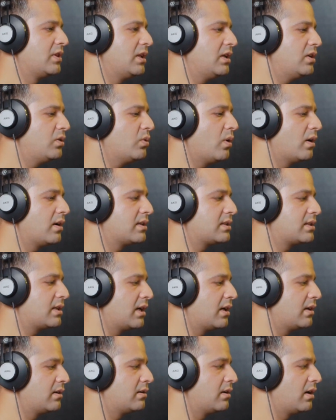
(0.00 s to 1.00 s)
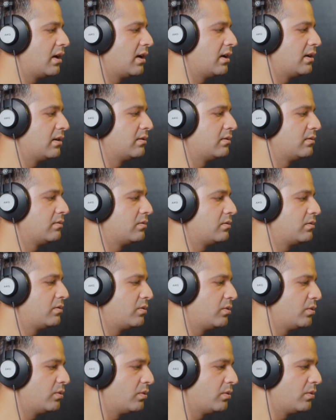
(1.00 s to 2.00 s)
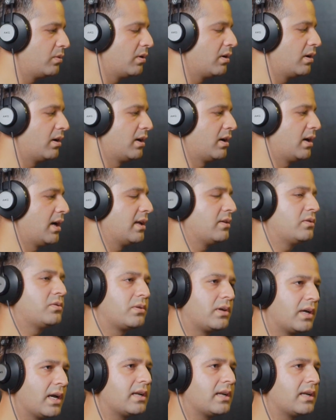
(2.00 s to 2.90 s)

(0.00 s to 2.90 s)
need to understand and to